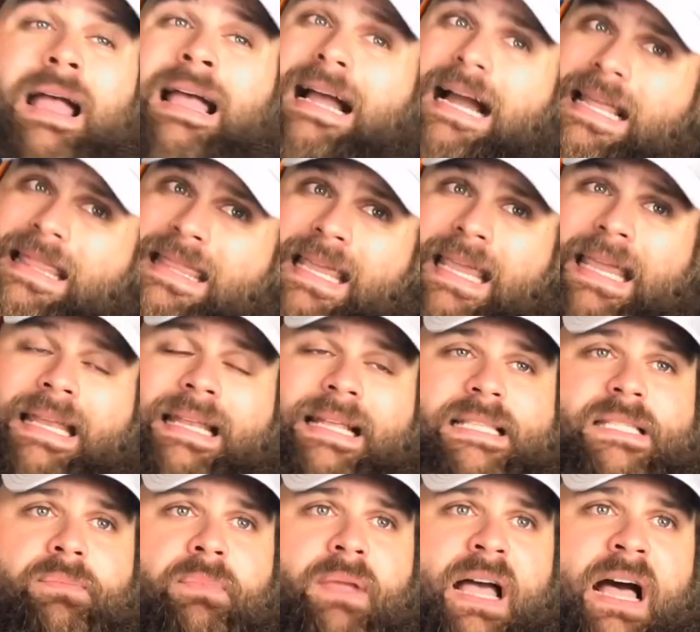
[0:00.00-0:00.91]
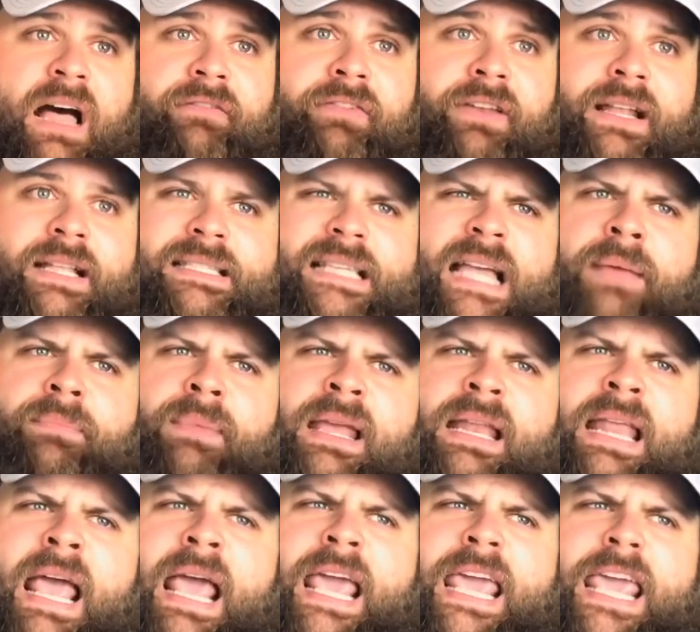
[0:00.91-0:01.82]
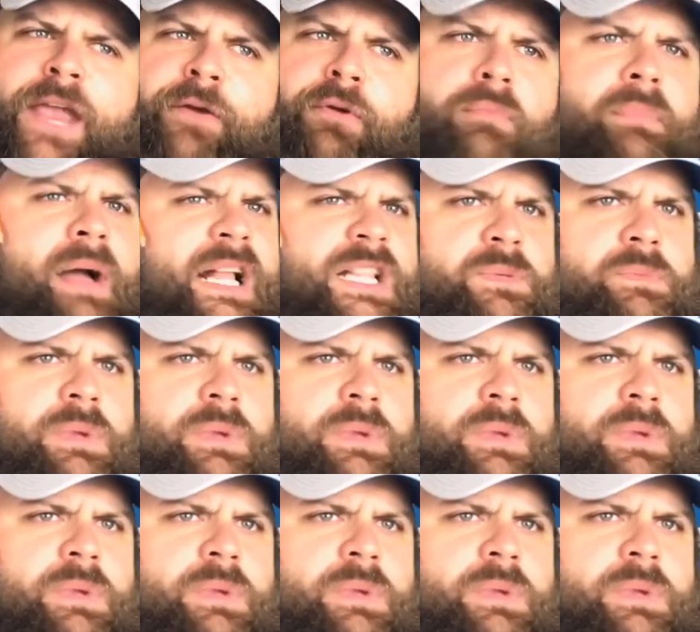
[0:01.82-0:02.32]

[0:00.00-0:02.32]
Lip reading: I think he needs some confidence. I mean, he reminds